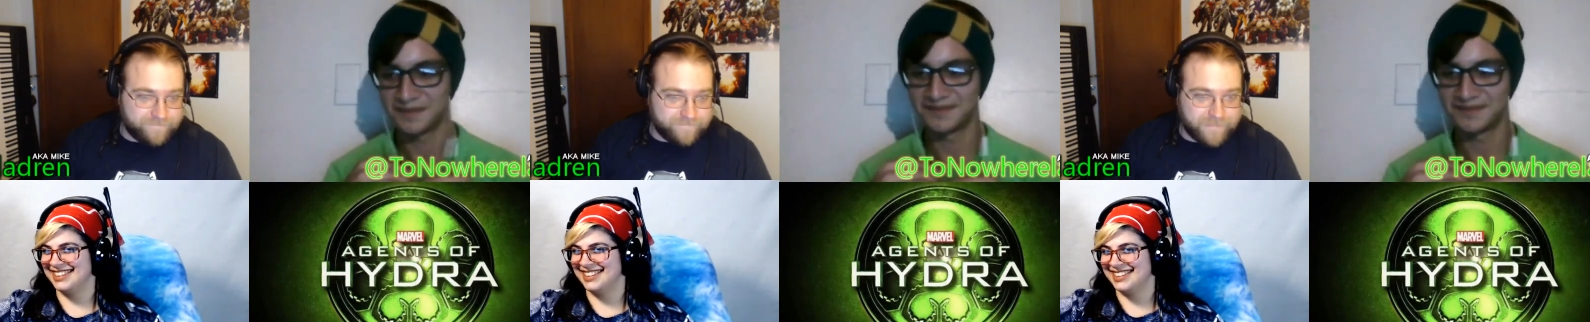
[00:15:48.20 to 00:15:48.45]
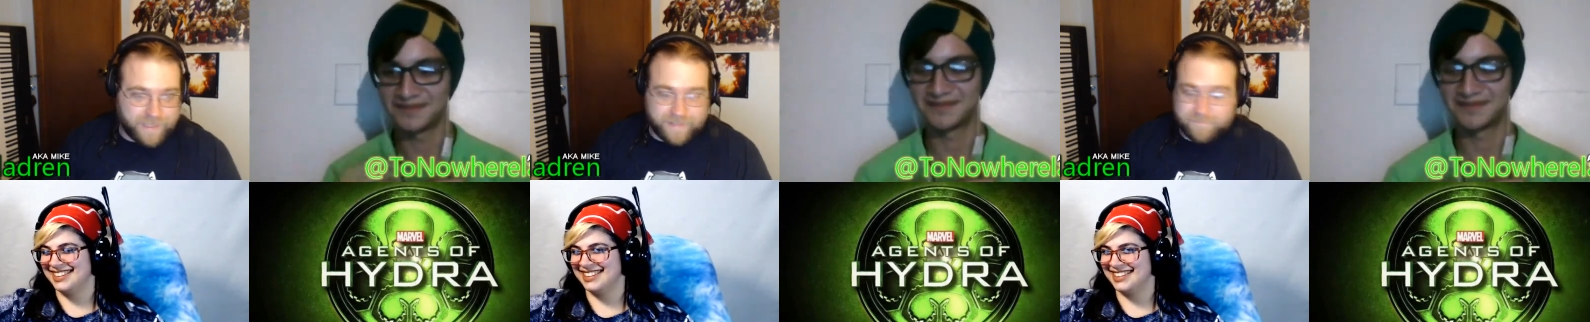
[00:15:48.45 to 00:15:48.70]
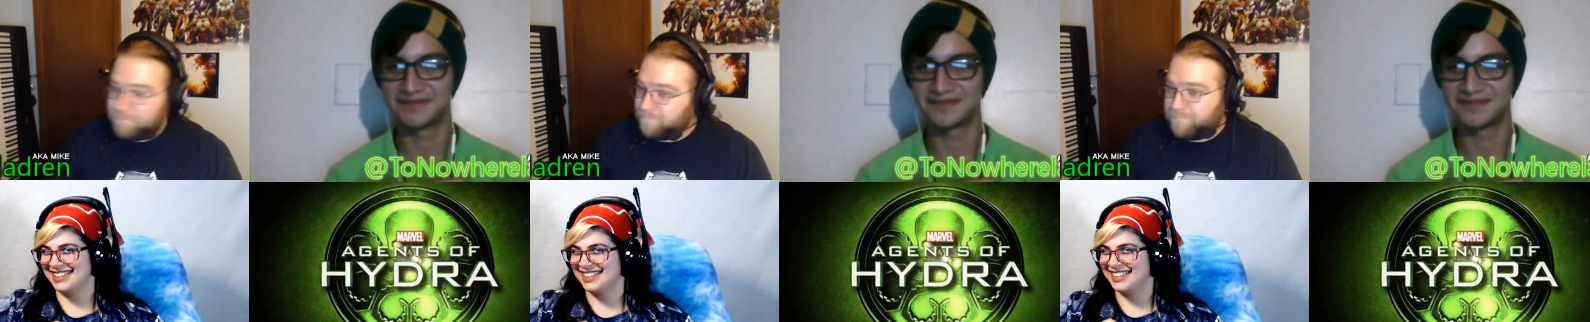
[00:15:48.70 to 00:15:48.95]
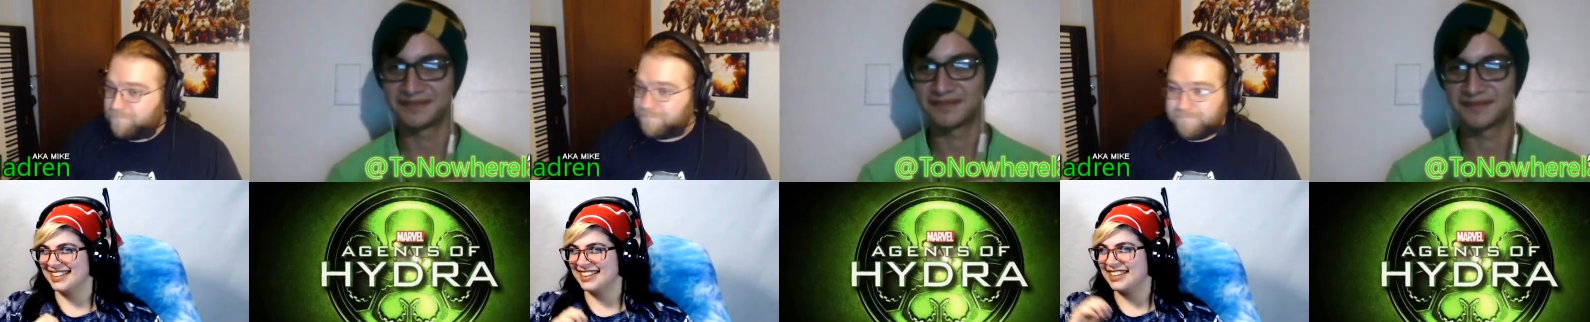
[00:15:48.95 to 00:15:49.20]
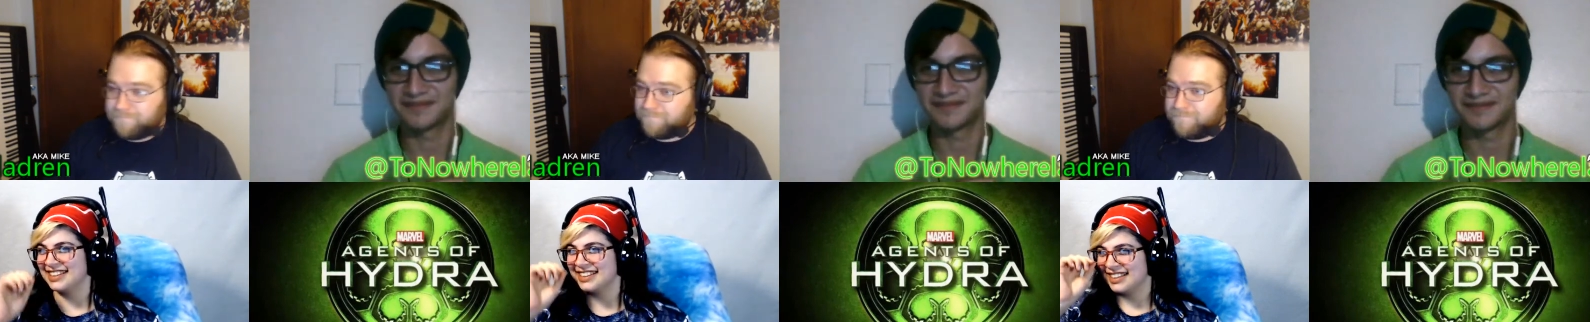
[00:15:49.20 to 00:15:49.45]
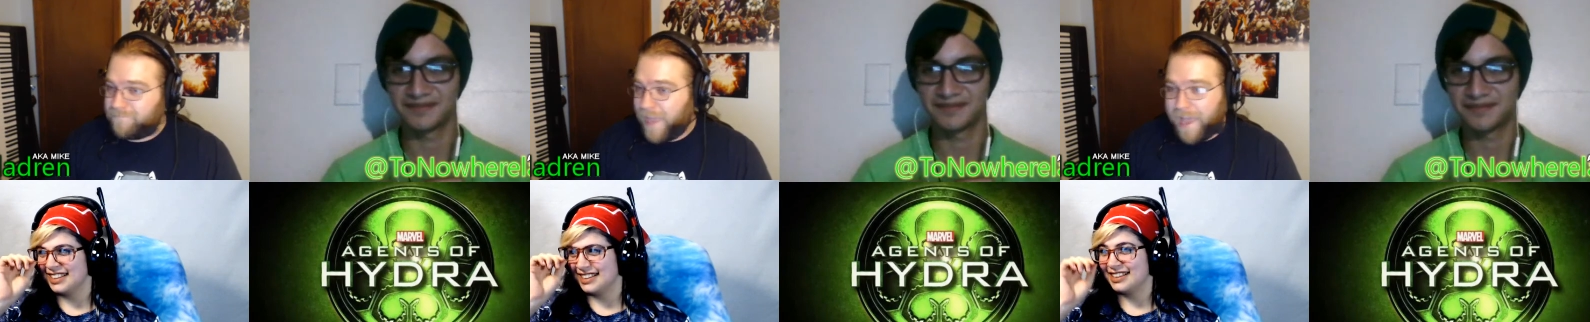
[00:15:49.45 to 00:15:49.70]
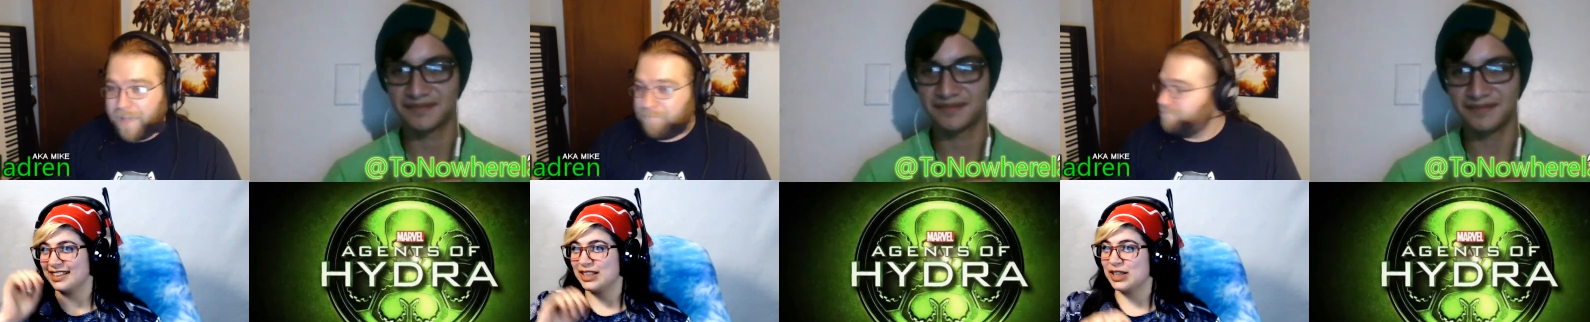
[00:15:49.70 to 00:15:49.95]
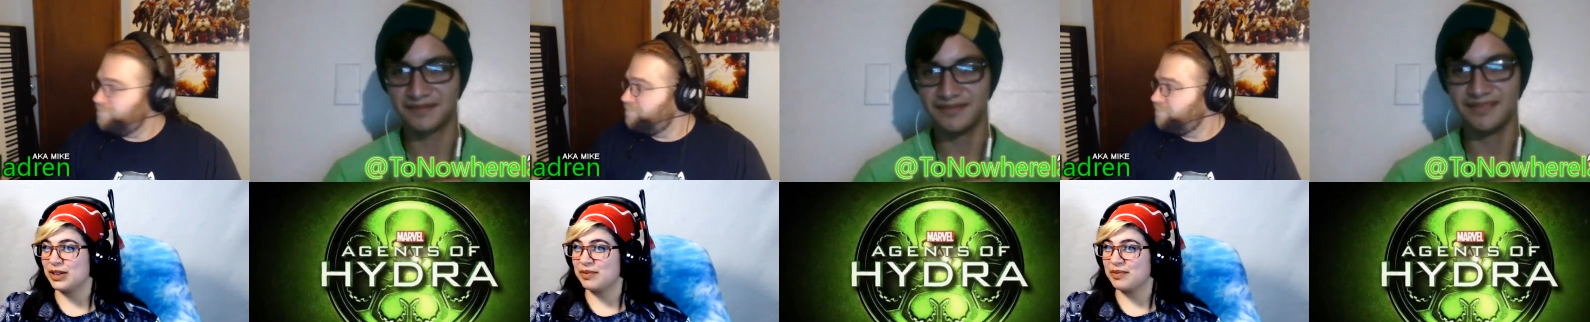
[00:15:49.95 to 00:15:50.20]
Speaker 1: like, yeah,
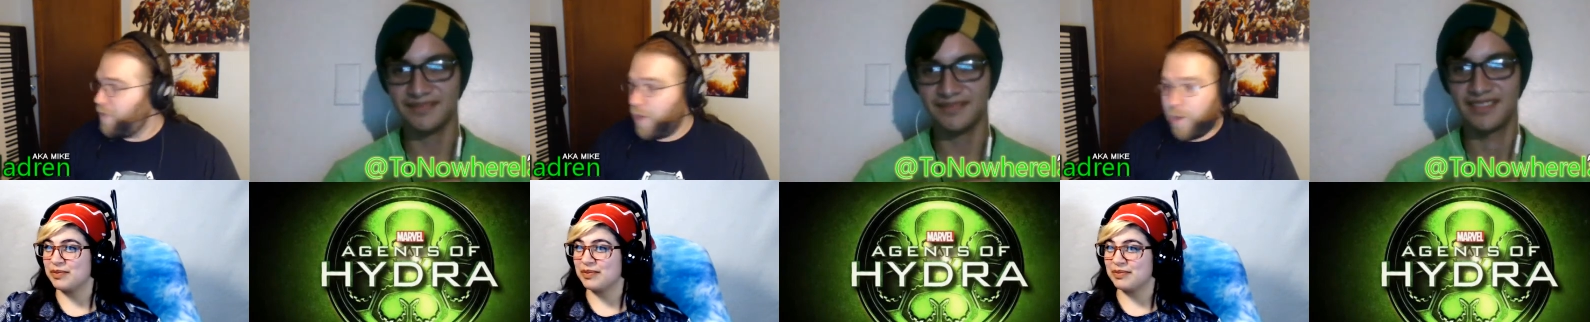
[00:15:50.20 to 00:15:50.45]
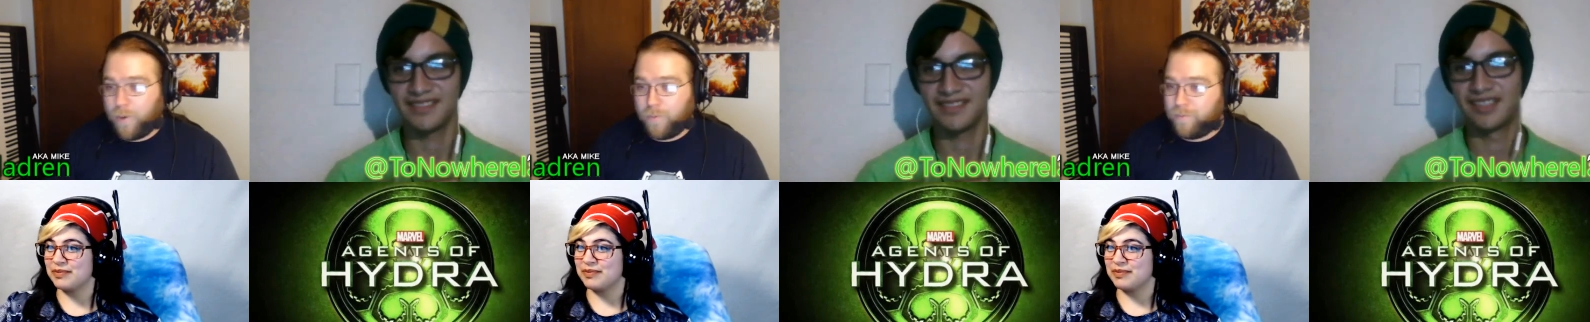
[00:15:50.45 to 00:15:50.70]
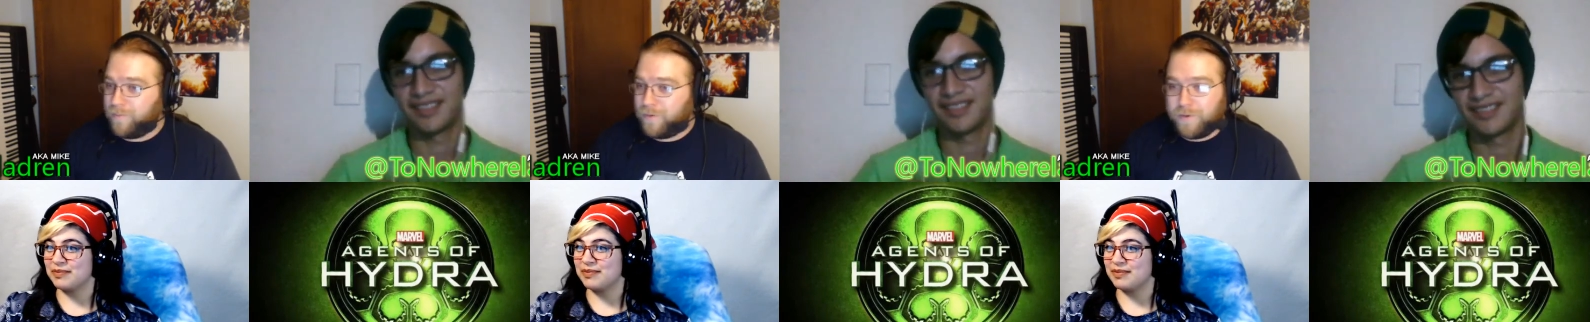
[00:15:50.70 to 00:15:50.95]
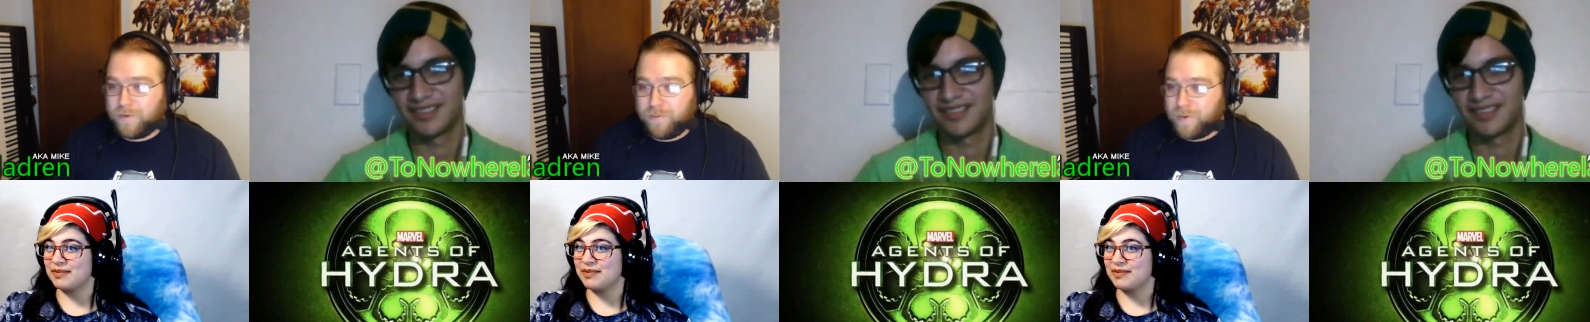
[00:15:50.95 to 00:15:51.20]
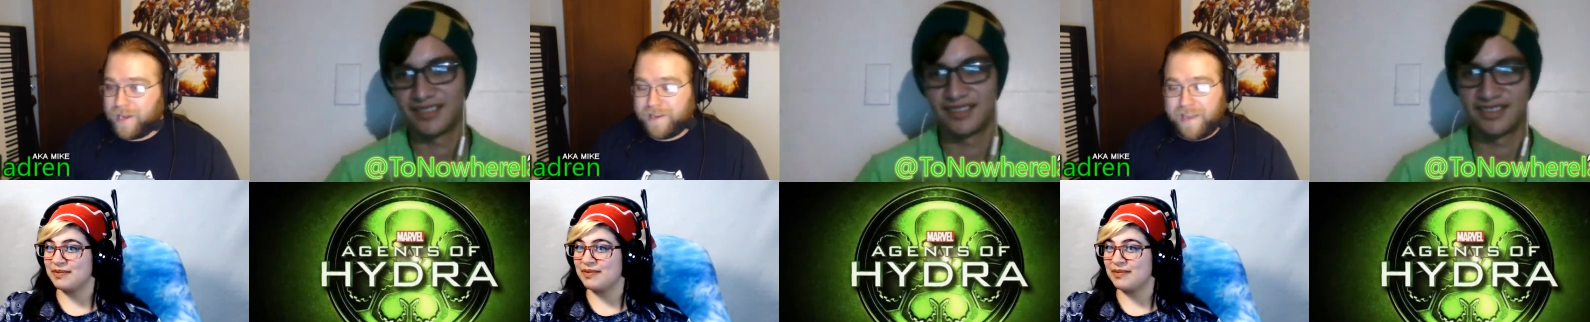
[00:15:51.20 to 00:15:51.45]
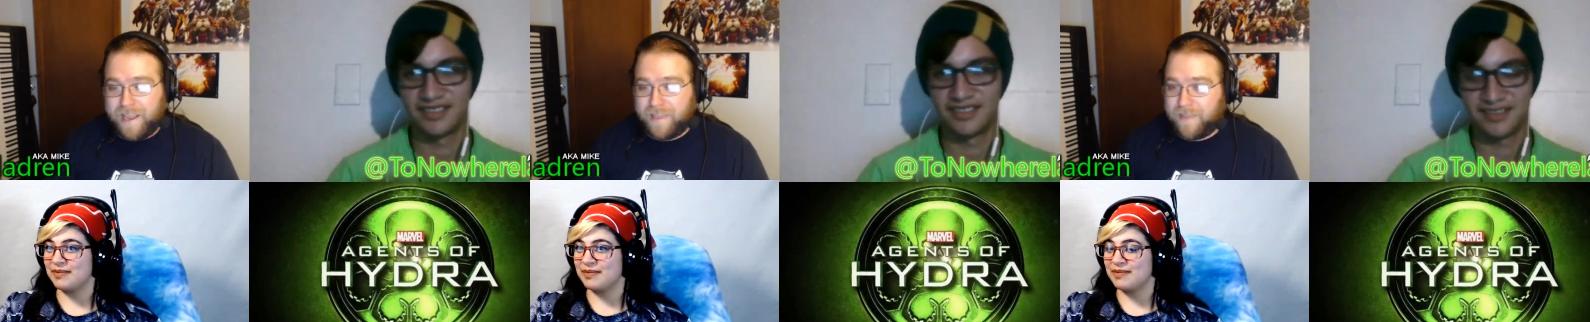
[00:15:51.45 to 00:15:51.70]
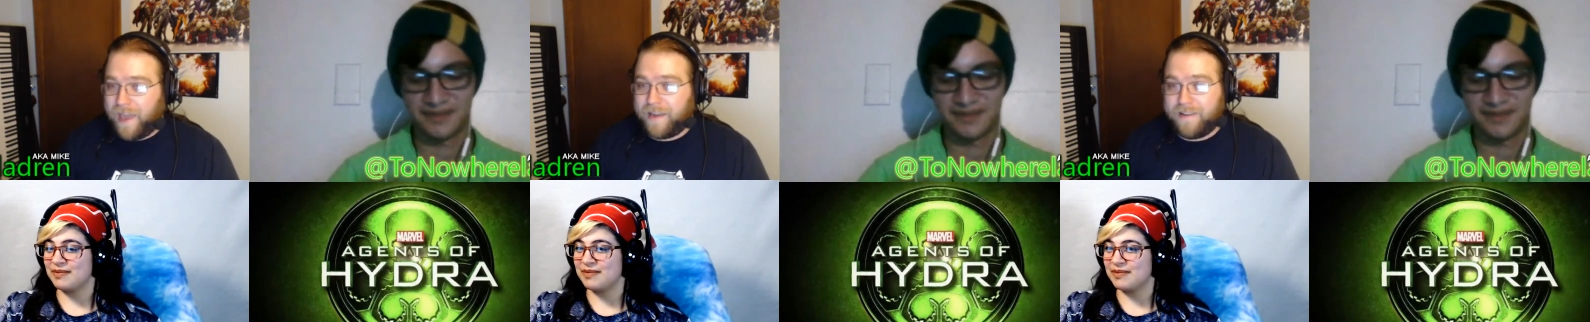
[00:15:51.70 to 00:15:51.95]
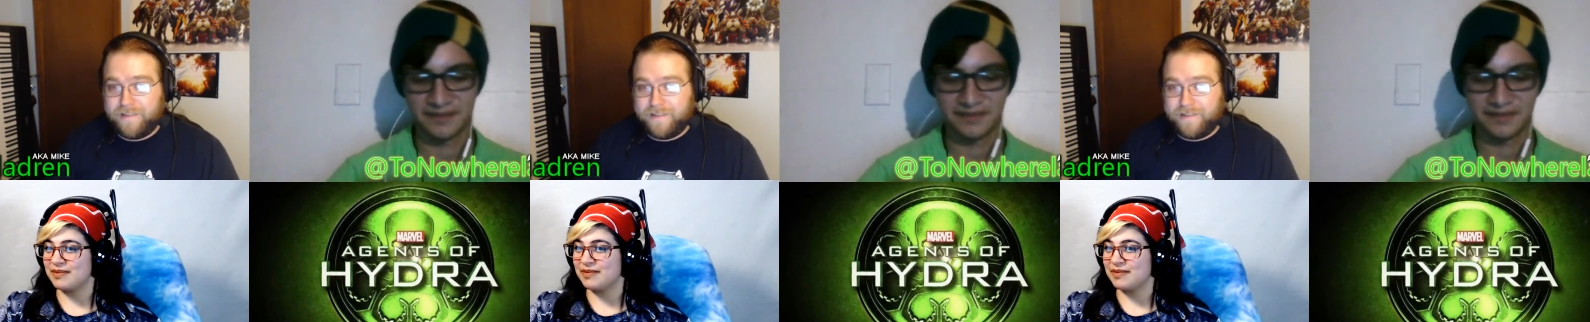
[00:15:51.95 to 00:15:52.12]
no, do not take that.